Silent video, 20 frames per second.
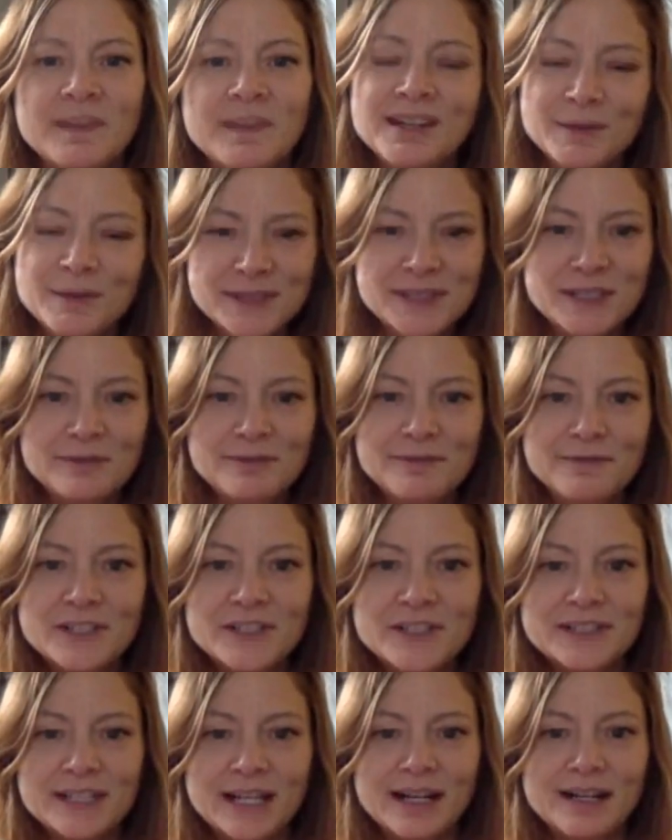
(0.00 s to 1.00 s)
What's the
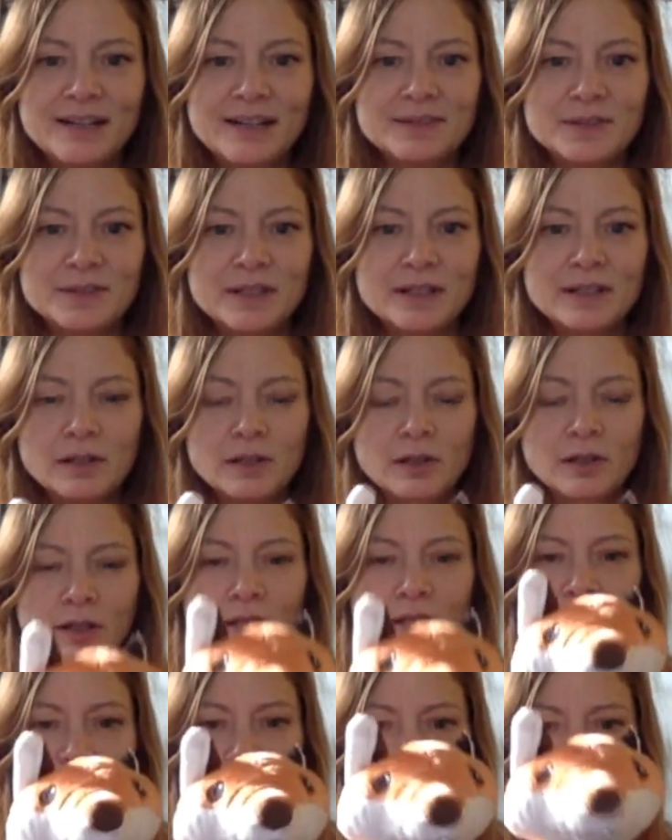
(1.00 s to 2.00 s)
first sound?
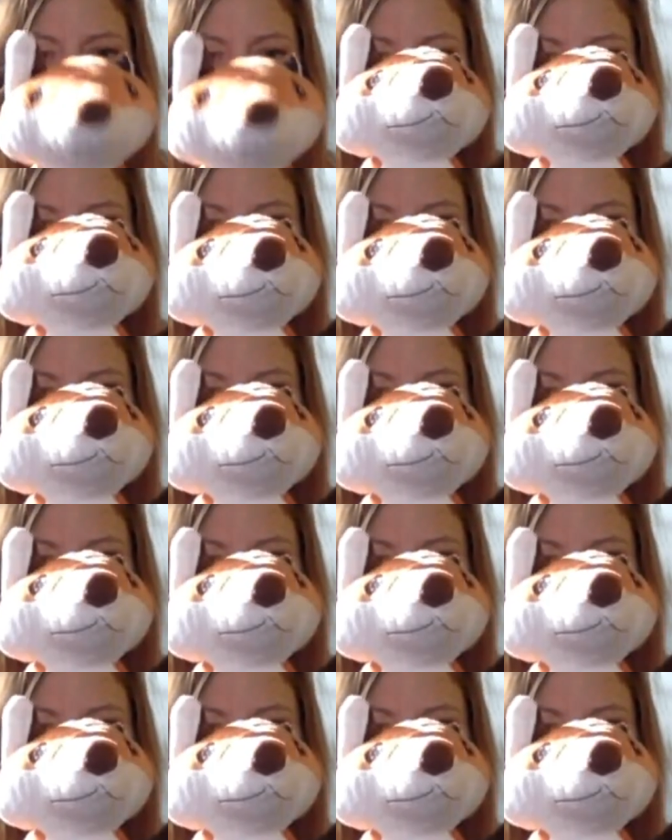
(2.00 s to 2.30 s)
Eh,